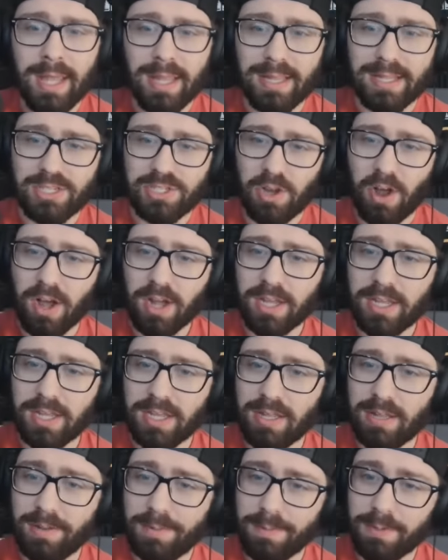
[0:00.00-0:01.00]
Let's talk,
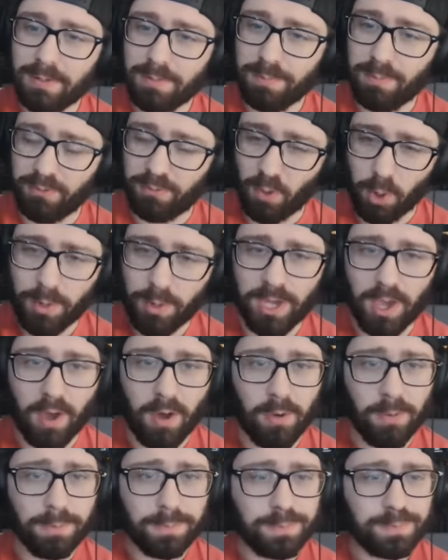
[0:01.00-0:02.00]
before we
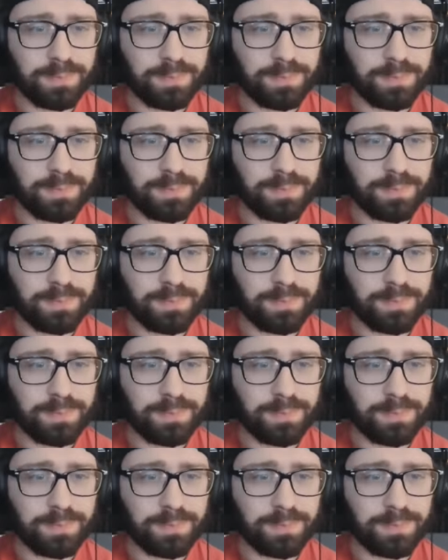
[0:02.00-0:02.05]
go,